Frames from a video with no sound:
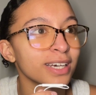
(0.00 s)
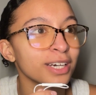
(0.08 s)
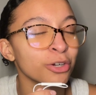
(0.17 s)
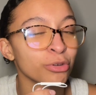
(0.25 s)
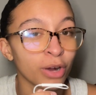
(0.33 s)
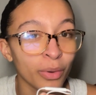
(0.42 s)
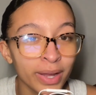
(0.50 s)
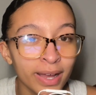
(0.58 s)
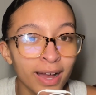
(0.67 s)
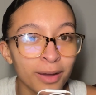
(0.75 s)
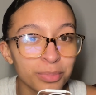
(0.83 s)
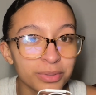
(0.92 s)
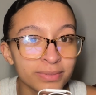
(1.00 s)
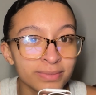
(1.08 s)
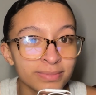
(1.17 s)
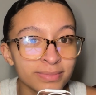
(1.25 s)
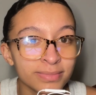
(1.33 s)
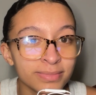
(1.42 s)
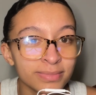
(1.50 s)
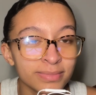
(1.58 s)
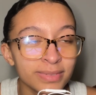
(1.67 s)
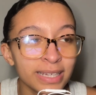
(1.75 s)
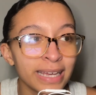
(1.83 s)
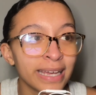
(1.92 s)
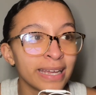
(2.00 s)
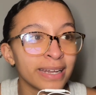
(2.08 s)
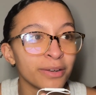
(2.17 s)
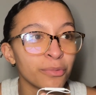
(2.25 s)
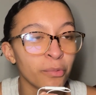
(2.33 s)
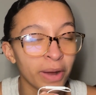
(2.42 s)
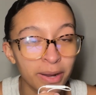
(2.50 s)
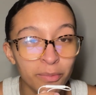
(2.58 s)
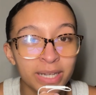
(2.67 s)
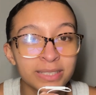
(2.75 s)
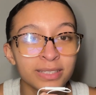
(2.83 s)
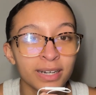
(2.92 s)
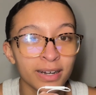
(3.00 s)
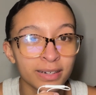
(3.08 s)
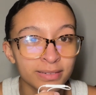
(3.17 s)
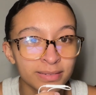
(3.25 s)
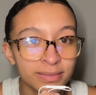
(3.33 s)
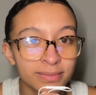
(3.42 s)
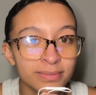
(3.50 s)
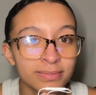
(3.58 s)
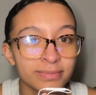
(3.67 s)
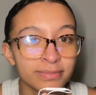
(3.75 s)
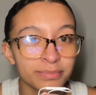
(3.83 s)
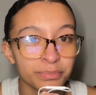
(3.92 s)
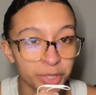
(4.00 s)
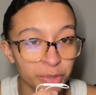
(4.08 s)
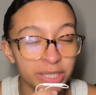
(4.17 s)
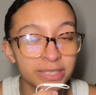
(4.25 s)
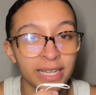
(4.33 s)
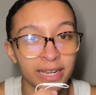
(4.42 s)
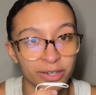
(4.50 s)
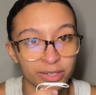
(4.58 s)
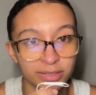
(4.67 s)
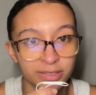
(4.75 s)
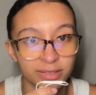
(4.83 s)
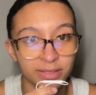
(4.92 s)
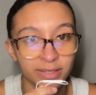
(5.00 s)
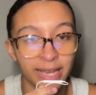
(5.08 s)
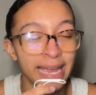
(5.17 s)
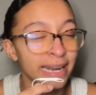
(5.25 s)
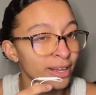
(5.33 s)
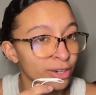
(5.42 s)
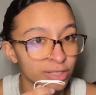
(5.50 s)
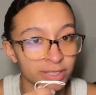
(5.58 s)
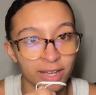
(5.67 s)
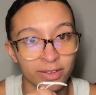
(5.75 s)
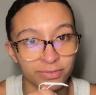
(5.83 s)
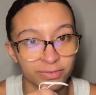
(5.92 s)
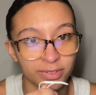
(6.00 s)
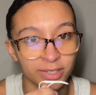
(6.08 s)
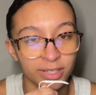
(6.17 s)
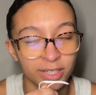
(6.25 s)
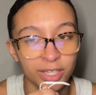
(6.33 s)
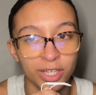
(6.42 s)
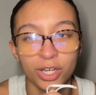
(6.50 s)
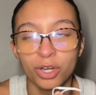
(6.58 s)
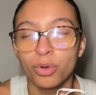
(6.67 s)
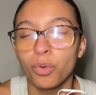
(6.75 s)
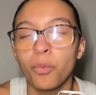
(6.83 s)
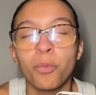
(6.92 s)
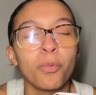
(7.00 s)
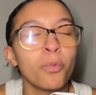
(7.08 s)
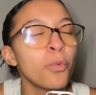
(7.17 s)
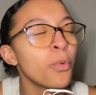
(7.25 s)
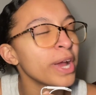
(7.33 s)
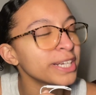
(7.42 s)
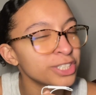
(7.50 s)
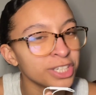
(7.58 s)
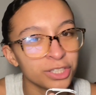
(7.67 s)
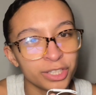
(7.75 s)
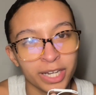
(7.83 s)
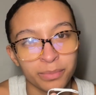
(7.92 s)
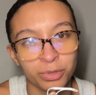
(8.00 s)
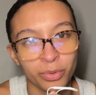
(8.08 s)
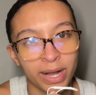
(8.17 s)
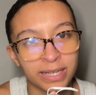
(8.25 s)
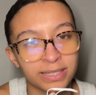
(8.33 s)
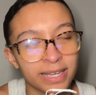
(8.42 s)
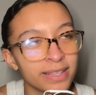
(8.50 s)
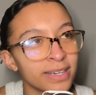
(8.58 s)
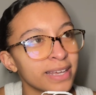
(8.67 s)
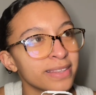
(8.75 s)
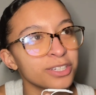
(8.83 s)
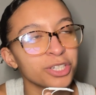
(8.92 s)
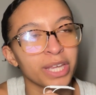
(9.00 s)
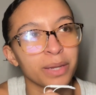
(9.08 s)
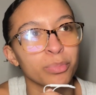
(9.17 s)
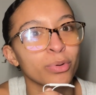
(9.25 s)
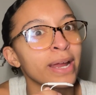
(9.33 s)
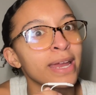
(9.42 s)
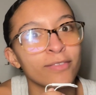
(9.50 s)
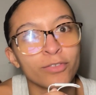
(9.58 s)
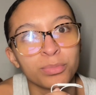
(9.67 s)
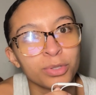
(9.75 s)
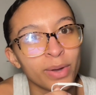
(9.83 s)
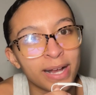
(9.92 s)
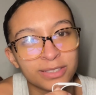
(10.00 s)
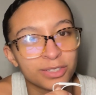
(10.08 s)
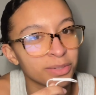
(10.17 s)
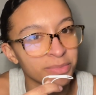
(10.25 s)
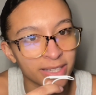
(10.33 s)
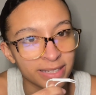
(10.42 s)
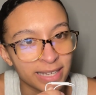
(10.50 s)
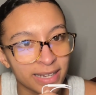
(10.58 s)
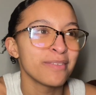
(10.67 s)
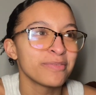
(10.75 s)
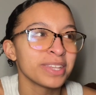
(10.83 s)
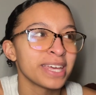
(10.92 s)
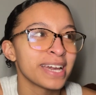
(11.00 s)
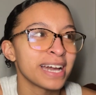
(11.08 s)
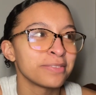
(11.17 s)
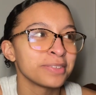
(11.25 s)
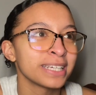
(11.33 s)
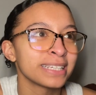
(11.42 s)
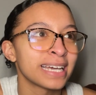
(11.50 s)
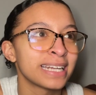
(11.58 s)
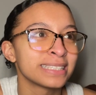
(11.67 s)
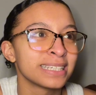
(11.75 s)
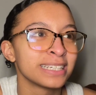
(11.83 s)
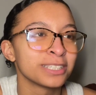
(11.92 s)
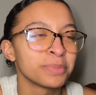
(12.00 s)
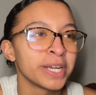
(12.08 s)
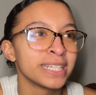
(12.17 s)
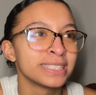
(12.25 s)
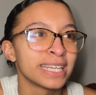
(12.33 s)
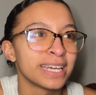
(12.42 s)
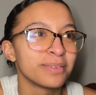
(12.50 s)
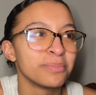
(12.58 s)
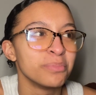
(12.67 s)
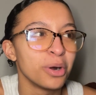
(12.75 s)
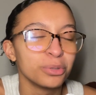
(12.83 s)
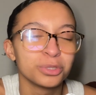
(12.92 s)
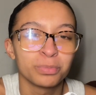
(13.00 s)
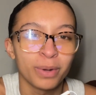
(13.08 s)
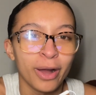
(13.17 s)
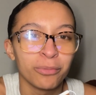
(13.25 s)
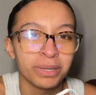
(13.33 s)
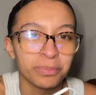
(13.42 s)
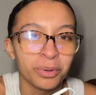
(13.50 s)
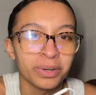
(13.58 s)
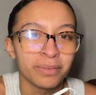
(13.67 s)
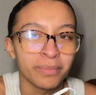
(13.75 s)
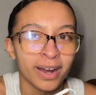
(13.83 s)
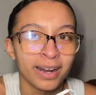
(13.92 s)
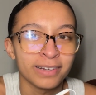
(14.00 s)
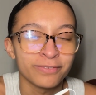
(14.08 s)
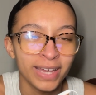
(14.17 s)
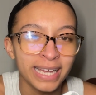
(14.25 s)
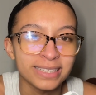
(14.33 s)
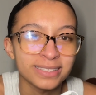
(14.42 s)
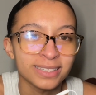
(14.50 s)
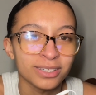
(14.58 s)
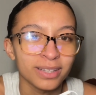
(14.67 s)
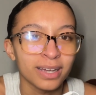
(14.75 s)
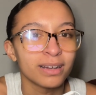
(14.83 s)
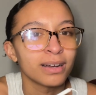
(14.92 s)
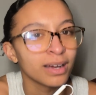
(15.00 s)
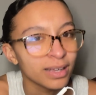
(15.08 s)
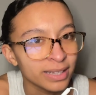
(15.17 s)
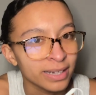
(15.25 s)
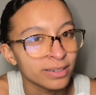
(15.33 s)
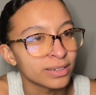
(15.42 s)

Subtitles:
growing up in white Western beauty standards, hating herself, wishing she had blue eyes. I think she like prayed for blue eyes or something like that. I feel like that is an experience that most brown people in America face. They're like, oh, like